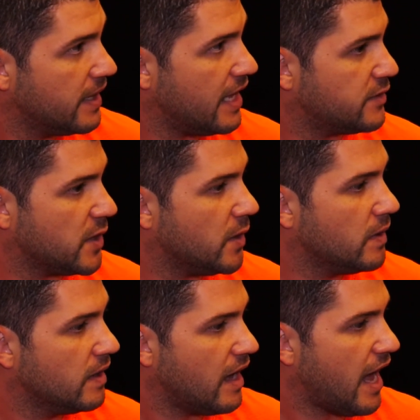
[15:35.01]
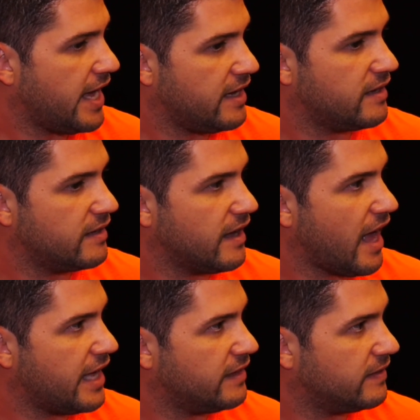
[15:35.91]
And so I
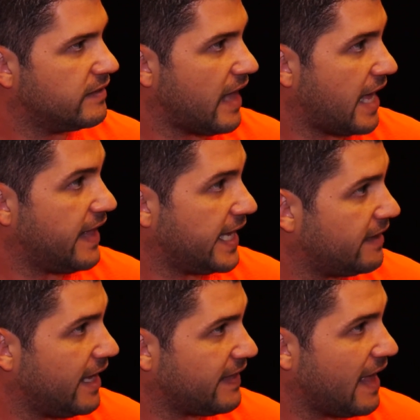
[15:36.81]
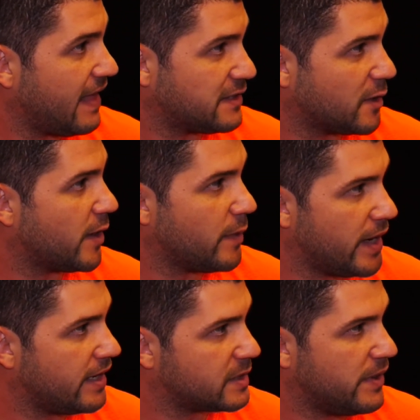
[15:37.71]
like it like that. That's a great
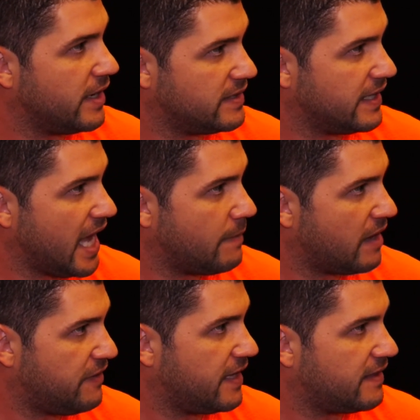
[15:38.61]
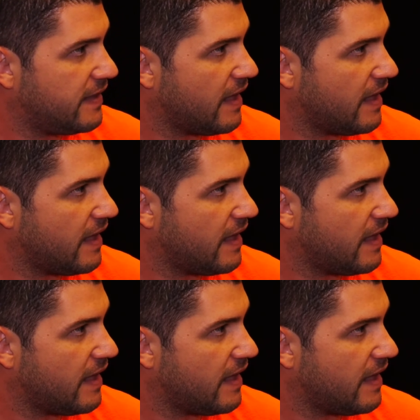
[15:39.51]
way to experience the game. I think